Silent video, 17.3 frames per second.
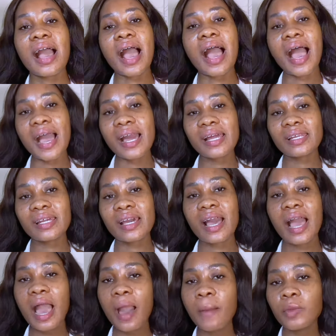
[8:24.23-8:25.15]
and
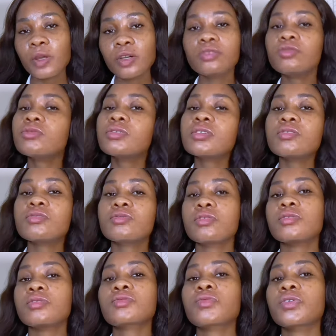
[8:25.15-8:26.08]
I'm not using
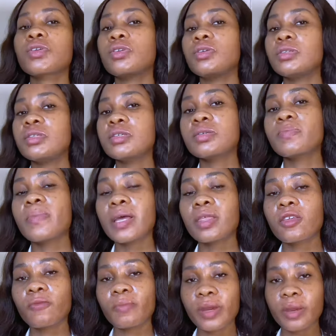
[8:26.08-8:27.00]
sunscreen on this
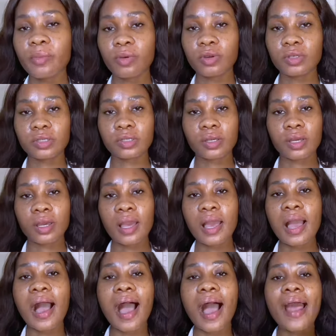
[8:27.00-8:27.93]
part of my body,
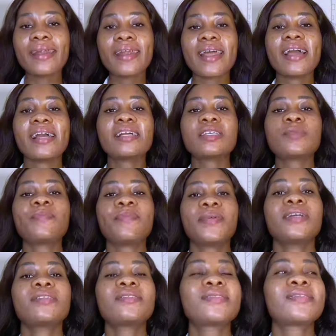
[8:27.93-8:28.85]
and I
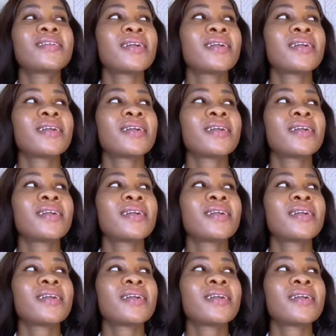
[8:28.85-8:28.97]
expect